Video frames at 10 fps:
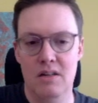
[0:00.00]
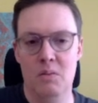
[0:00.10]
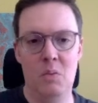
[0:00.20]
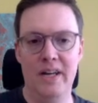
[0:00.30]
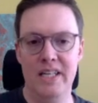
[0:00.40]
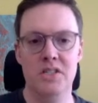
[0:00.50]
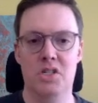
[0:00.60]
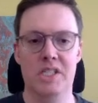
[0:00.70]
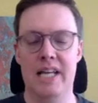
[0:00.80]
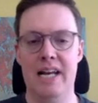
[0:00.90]
White is
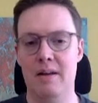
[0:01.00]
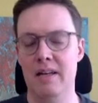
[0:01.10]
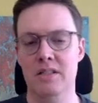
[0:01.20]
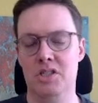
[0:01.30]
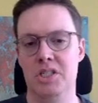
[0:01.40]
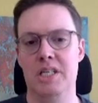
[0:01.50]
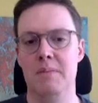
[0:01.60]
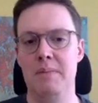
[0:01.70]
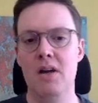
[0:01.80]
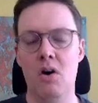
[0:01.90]
just gonna
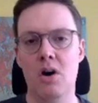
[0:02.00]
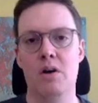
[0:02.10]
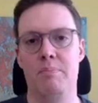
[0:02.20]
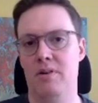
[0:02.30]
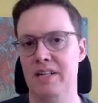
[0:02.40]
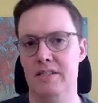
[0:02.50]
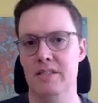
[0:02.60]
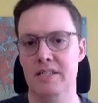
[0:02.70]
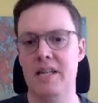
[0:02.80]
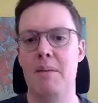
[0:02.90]
be hard pressed to
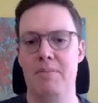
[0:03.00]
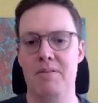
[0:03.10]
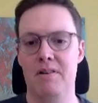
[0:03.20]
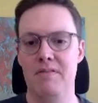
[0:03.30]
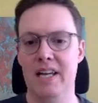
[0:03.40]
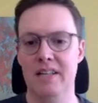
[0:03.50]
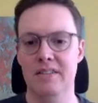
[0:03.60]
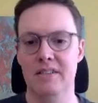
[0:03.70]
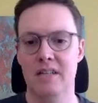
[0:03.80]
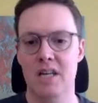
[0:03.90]
stop their
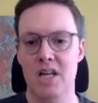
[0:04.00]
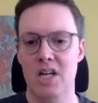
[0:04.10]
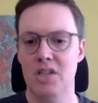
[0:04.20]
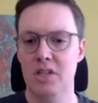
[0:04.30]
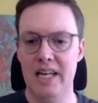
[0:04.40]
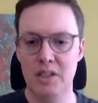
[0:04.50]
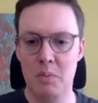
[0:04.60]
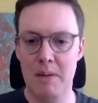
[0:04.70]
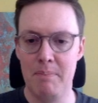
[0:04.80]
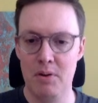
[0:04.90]
advance. So that's
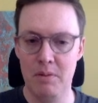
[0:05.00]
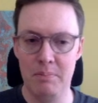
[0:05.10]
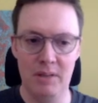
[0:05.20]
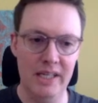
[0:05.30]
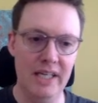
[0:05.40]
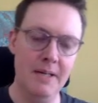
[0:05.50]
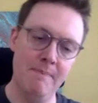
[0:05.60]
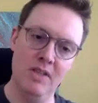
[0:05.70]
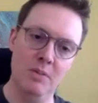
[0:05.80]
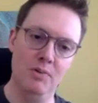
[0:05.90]
why Byrne played
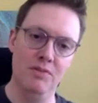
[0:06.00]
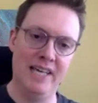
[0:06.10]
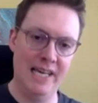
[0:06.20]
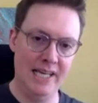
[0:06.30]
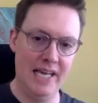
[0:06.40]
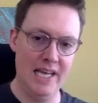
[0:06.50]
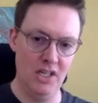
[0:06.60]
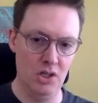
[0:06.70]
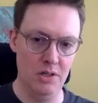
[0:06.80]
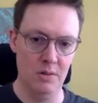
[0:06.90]
the move king
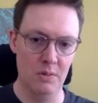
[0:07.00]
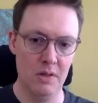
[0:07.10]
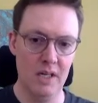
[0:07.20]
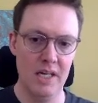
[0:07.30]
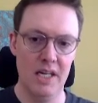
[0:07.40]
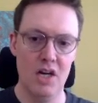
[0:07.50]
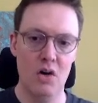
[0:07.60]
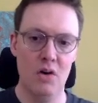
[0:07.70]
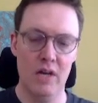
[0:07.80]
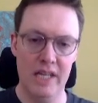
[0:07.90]
a2.
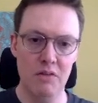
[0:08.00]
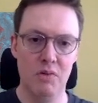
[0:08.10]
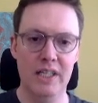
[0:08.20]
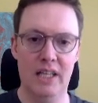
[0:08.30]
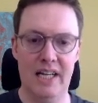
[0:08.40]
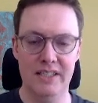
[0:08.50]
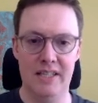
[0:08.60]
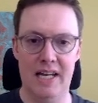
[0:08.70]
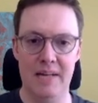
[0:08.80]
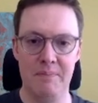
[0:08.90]
He realized
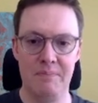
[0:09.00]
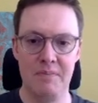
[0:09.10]
that.